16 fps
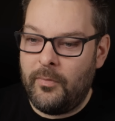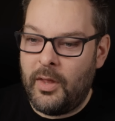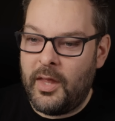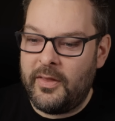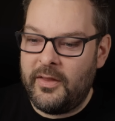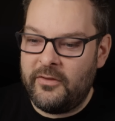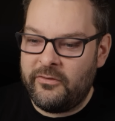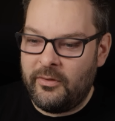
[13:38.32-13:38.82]

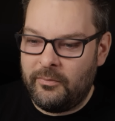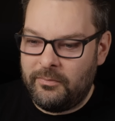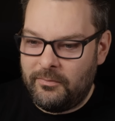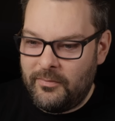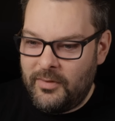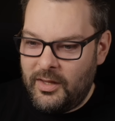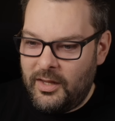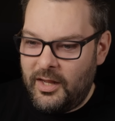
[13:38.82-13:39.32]
And it's a
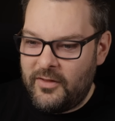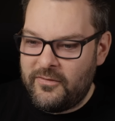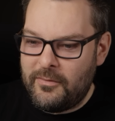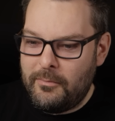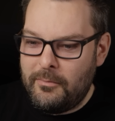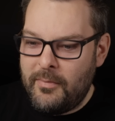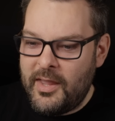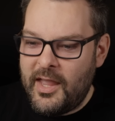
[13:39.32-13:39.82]
it's
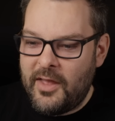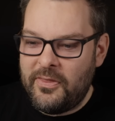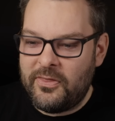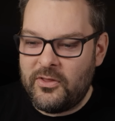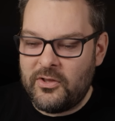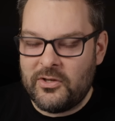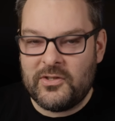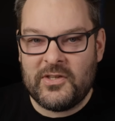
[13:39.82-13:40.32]
a mere
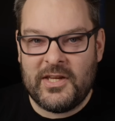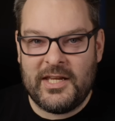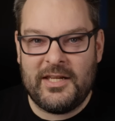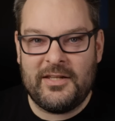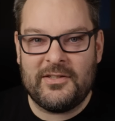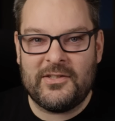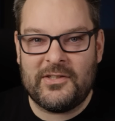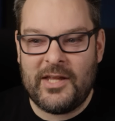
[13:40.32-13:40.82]

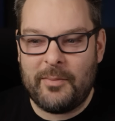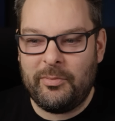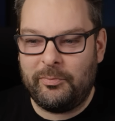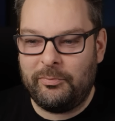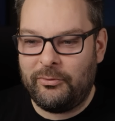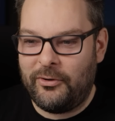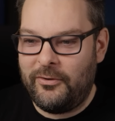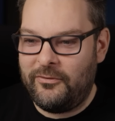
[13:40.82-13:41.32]
13 step
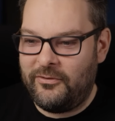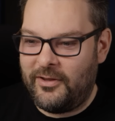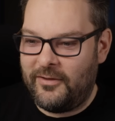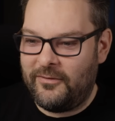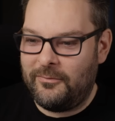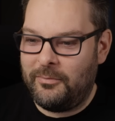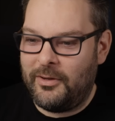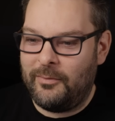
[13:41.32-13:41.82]

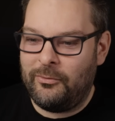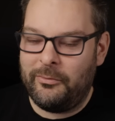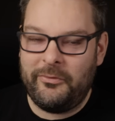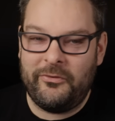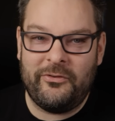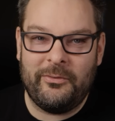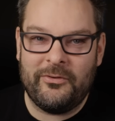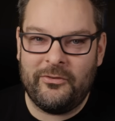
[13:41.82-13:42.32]
process, but I
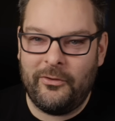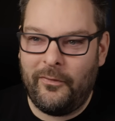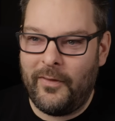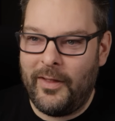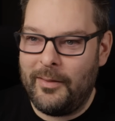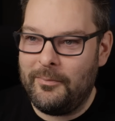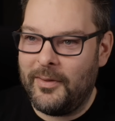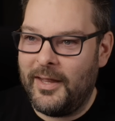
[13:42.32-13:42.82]
promise you it's
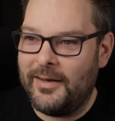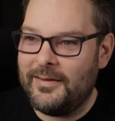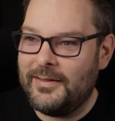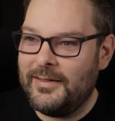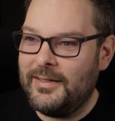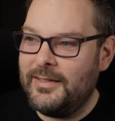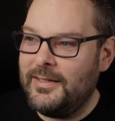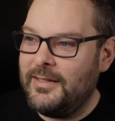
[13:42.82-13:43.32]
not that bad.
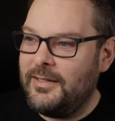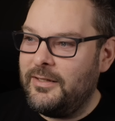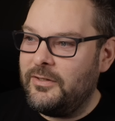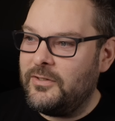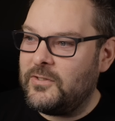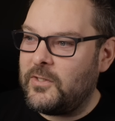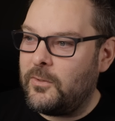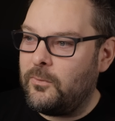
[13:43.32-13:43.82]

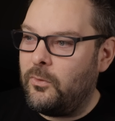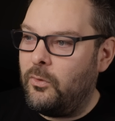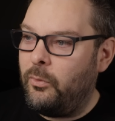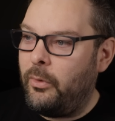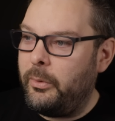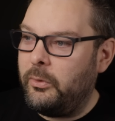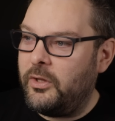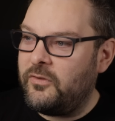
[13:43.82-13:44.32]
So
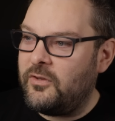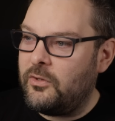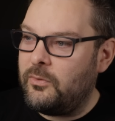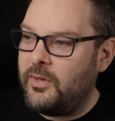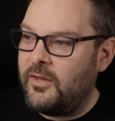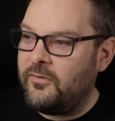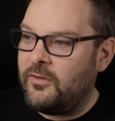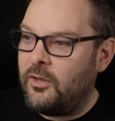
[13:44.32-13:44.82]
what we want to
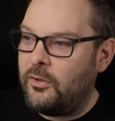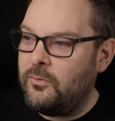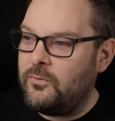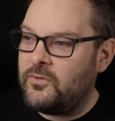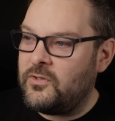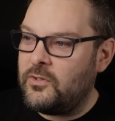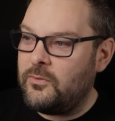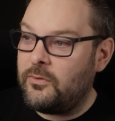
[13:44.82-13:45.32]
do is go
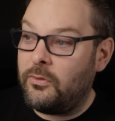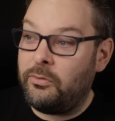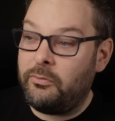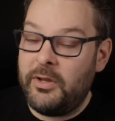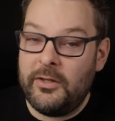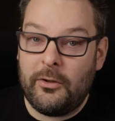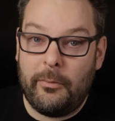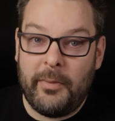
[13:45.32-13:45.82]
to the
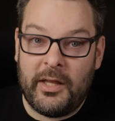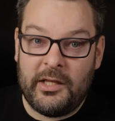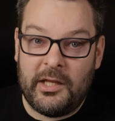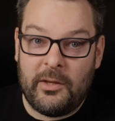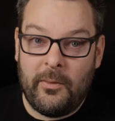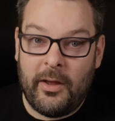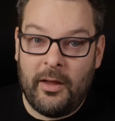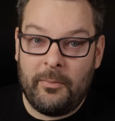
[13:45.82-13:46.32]
three dot
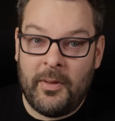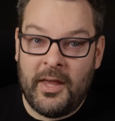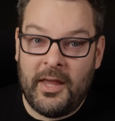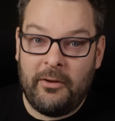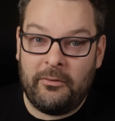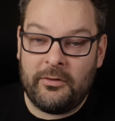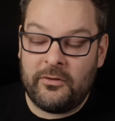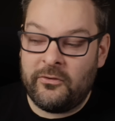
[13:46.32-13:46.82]
menu up
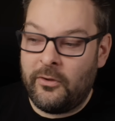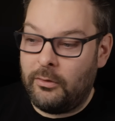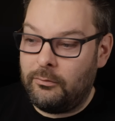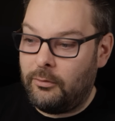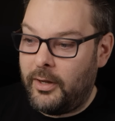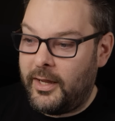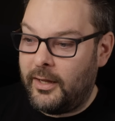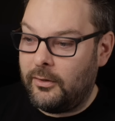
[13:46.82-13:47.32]
here in the
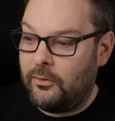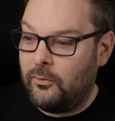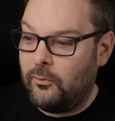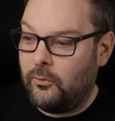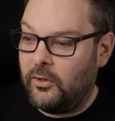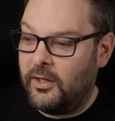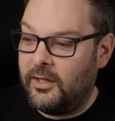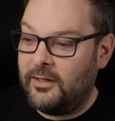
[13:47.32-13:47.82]
top right hand
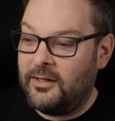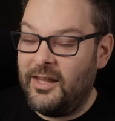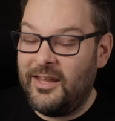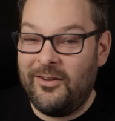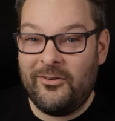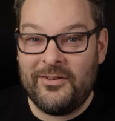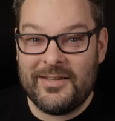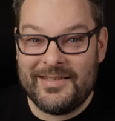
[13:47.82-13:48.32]
corner,
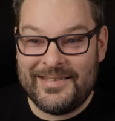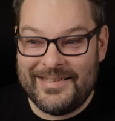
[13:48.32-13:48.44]
click on